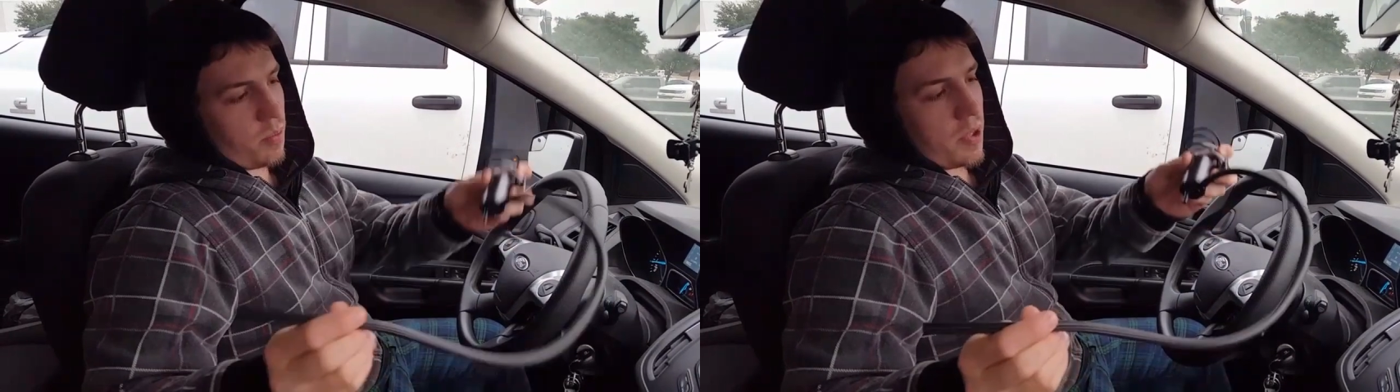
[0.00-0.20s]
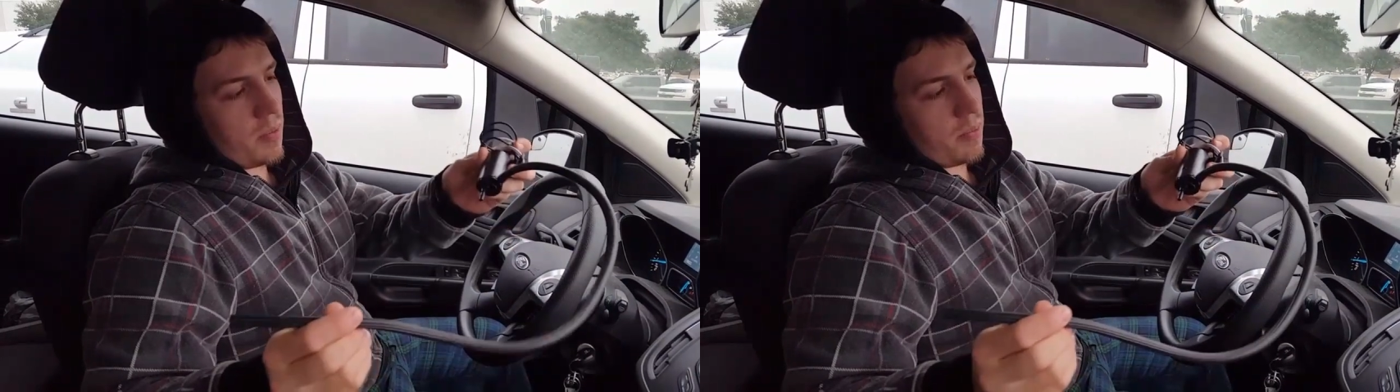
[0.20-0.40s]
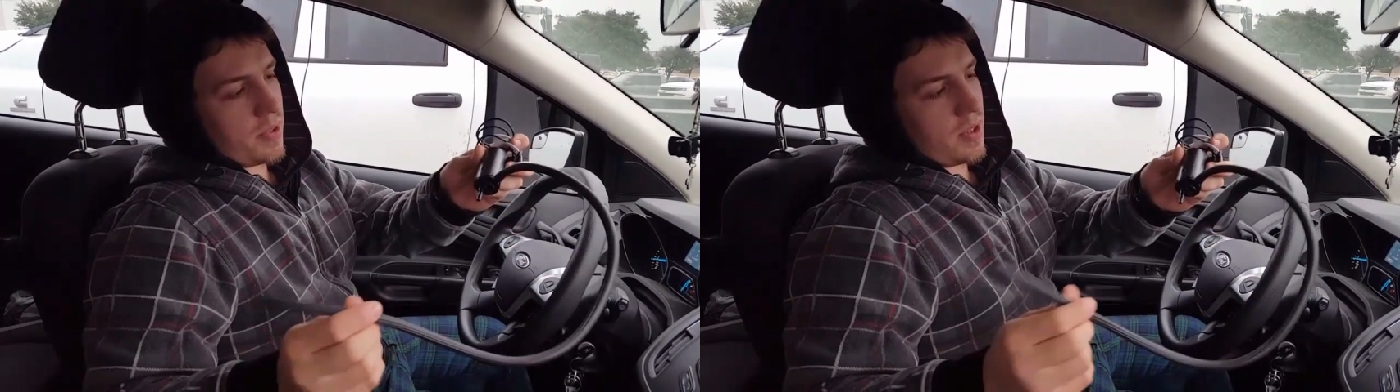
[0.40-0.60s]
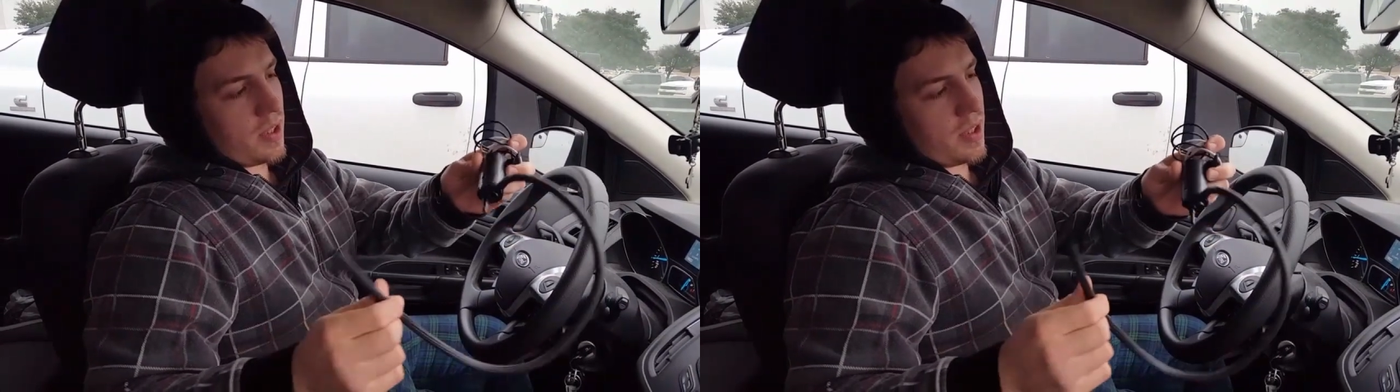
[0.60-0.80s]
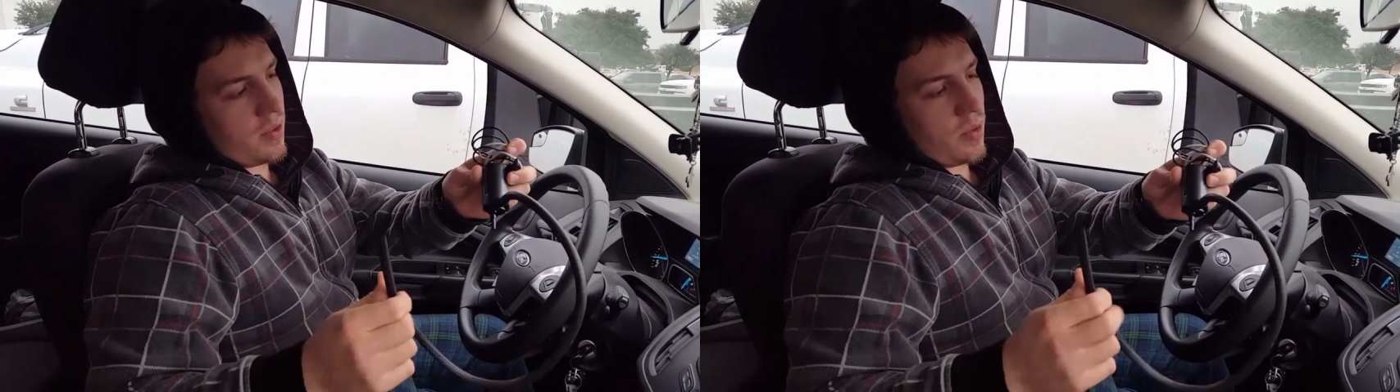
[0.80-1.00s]
pump in
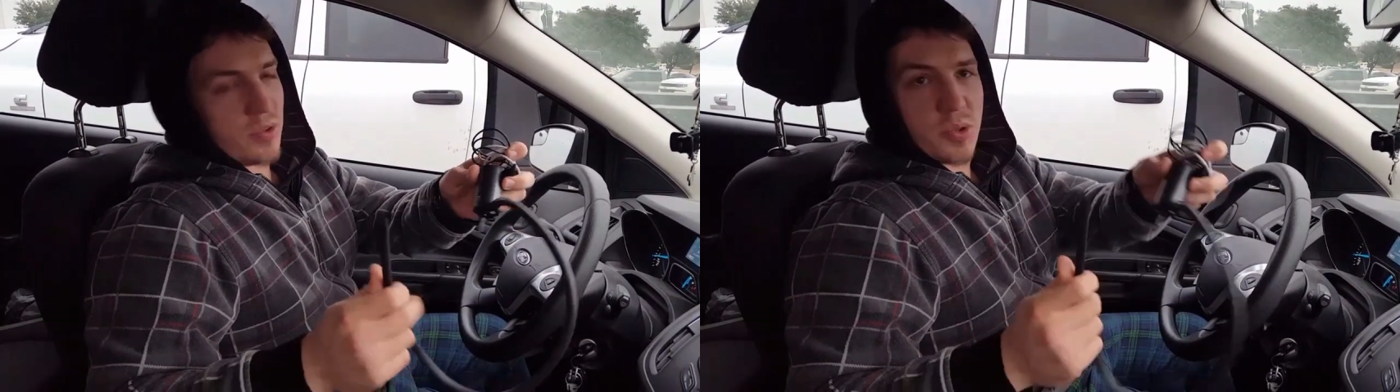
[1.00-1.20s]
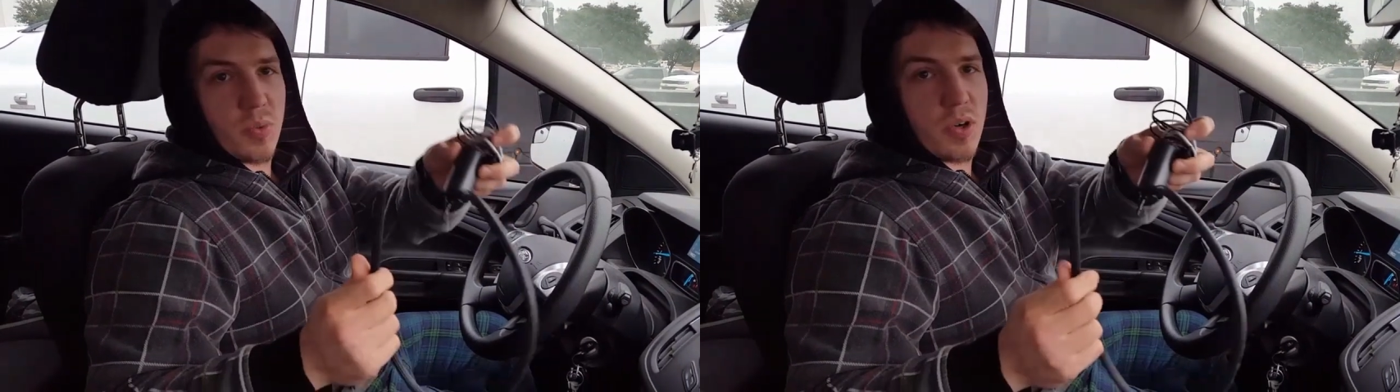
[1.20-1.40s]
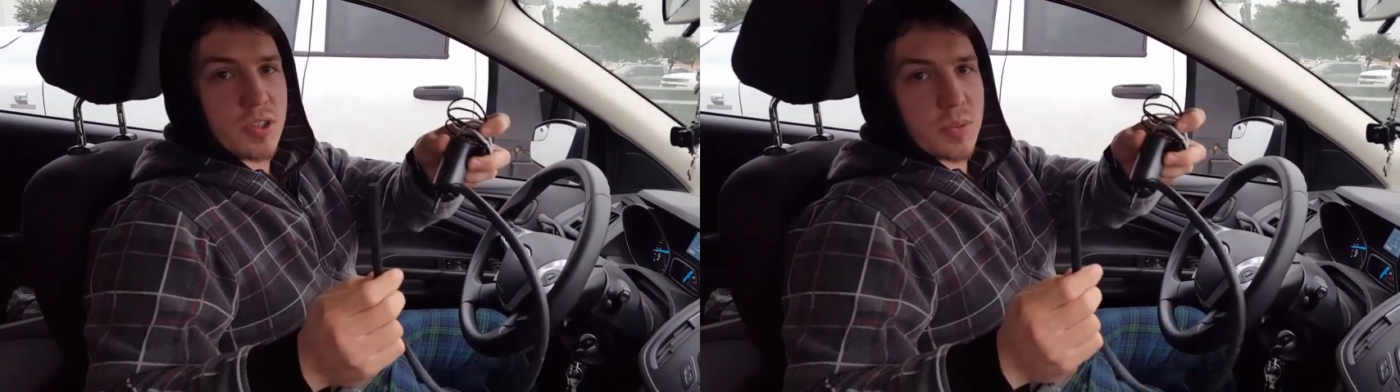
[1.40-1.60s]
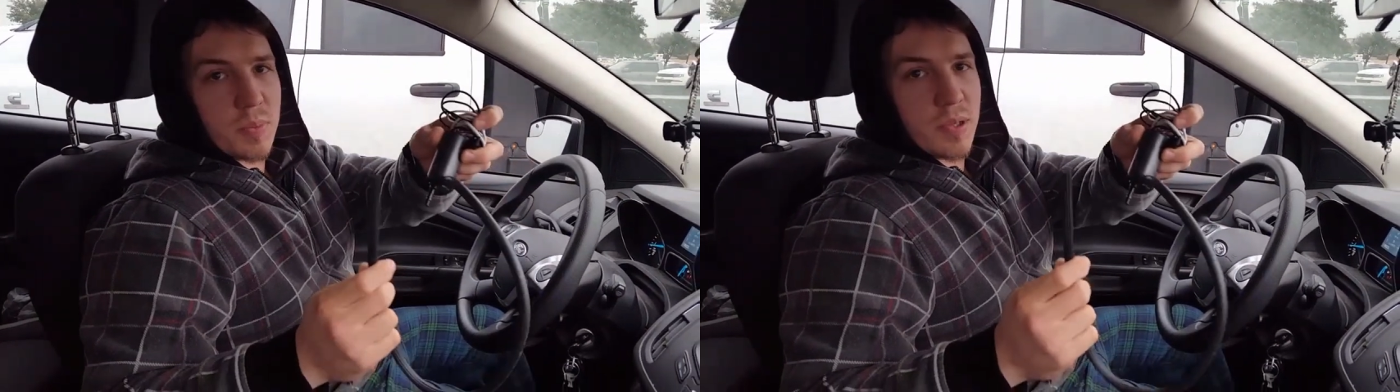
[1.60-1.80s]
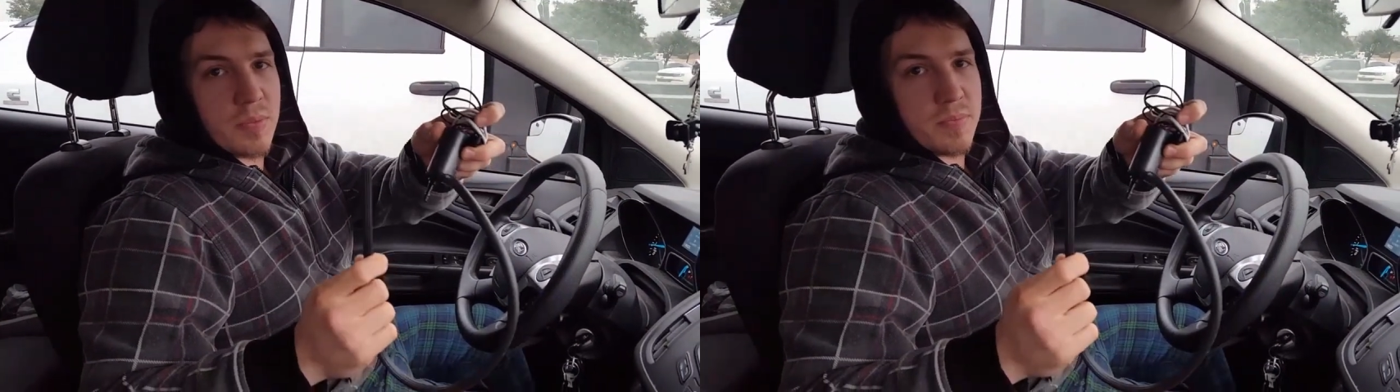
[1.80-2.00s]
line it's a washer
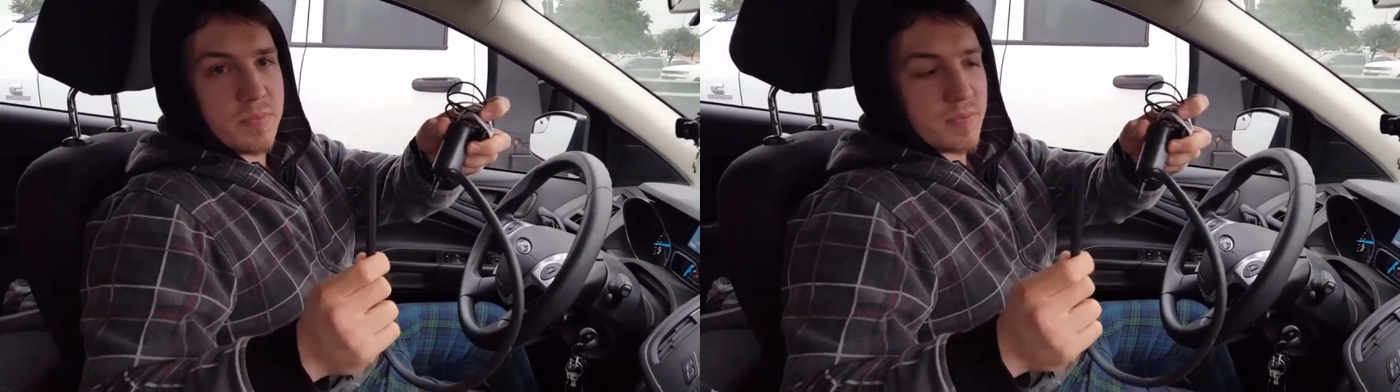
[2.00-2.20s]
pump